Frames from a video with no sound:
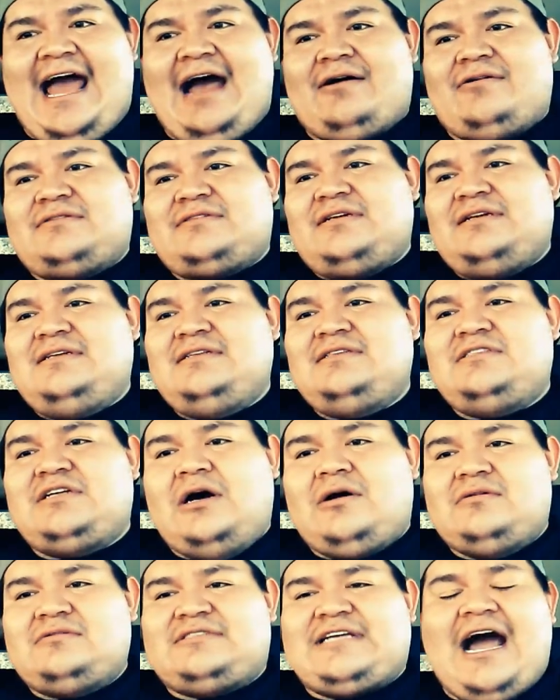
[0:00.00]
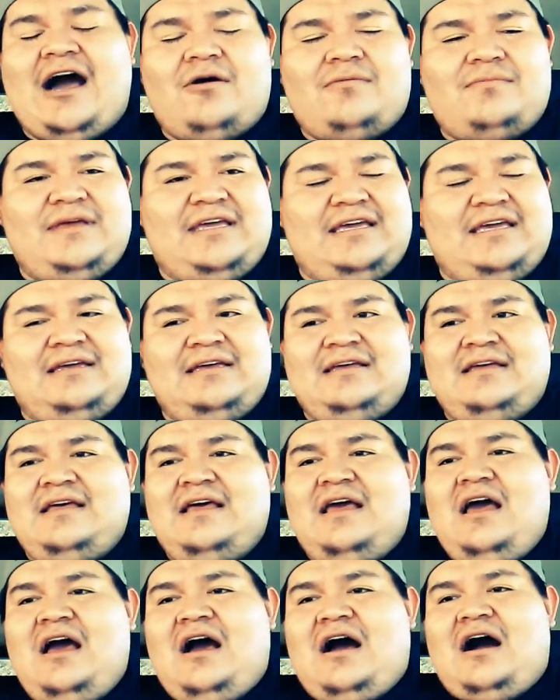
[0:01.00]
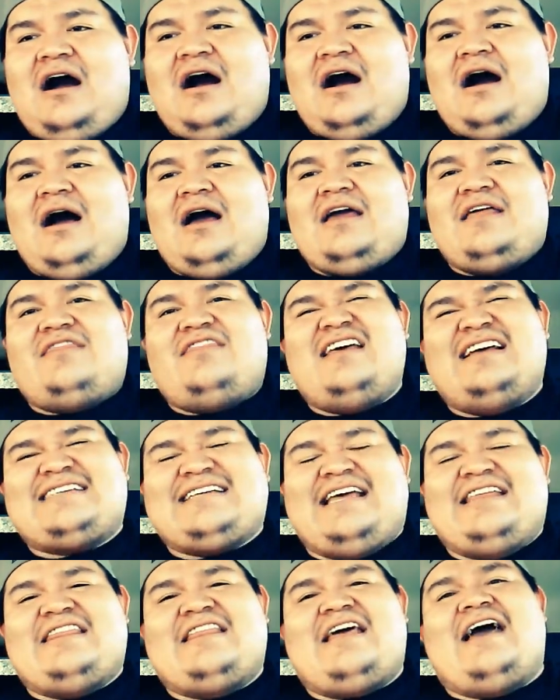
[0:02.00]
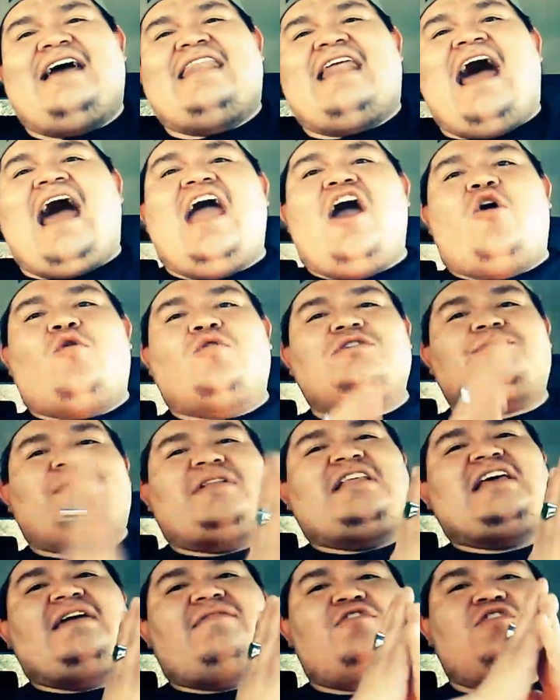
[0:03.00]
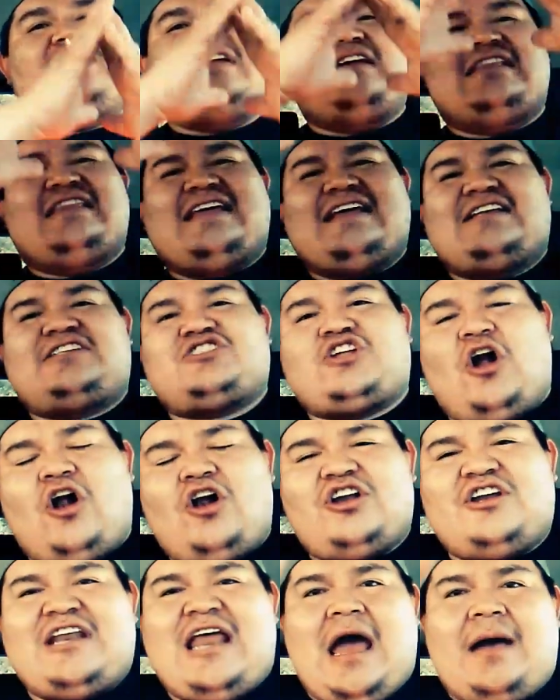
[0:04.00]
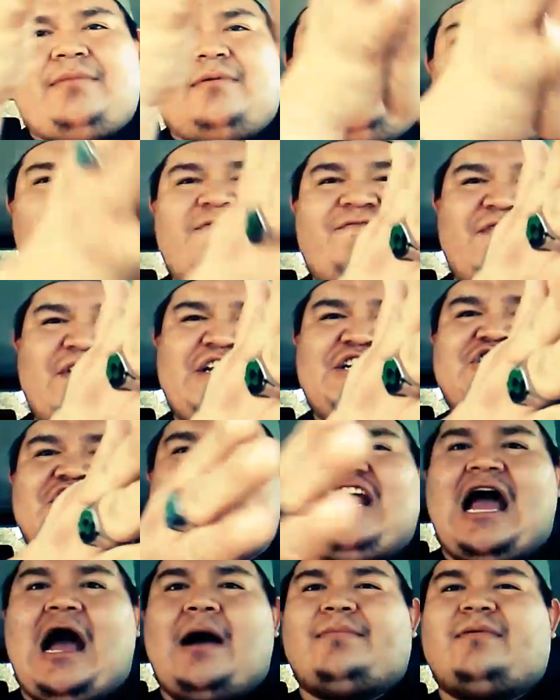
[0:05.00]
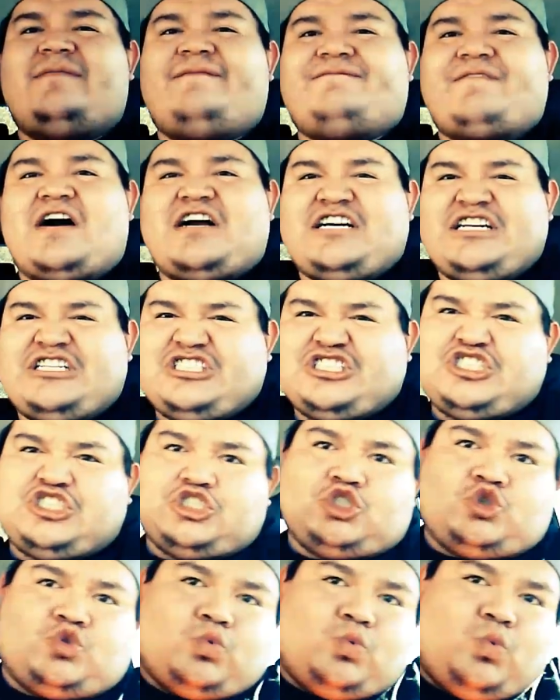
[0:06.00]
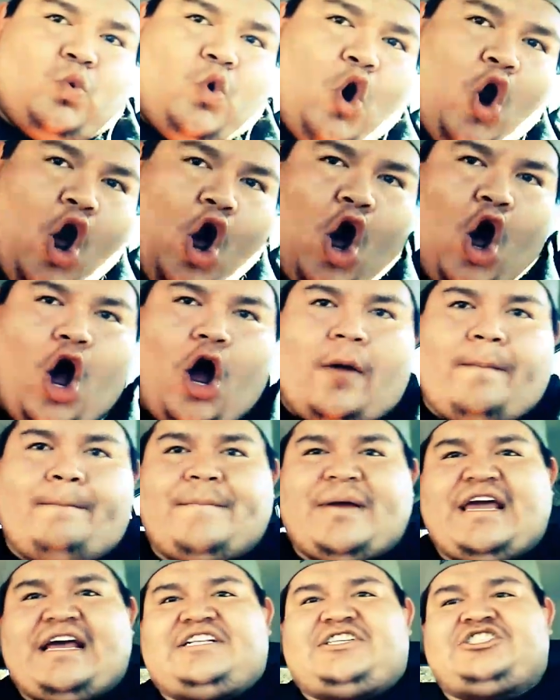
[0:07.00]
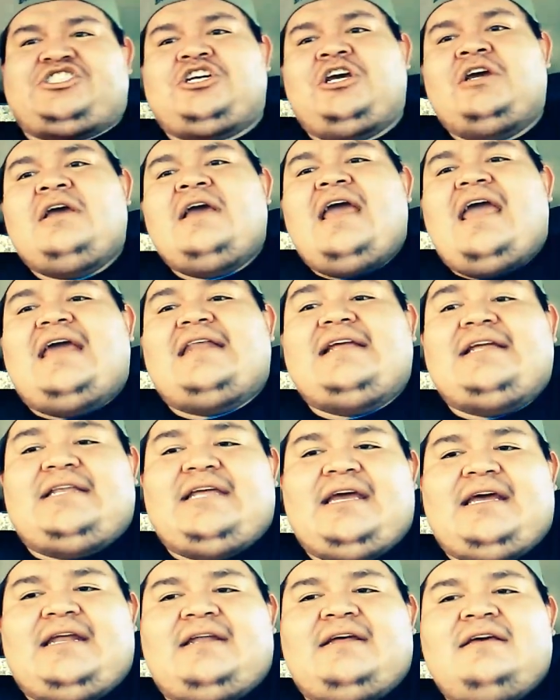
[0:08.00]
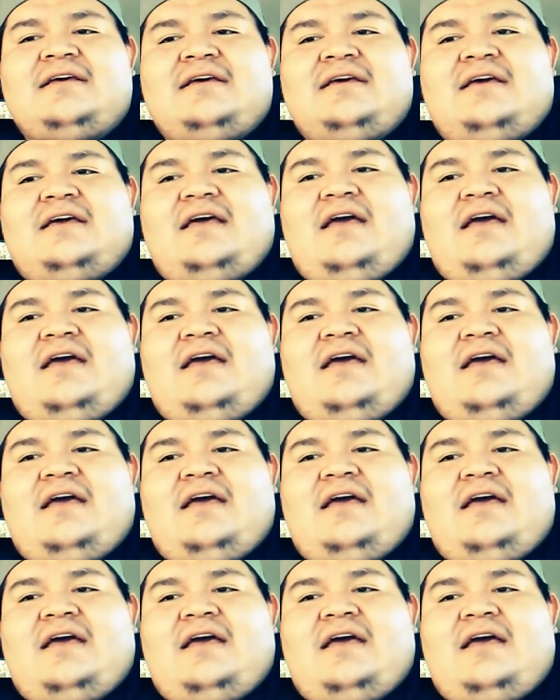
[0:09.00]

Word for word: it out. Don't Doubt Me. And I always believe you need to start an album and finish an album fucking strong, bitch. And he did.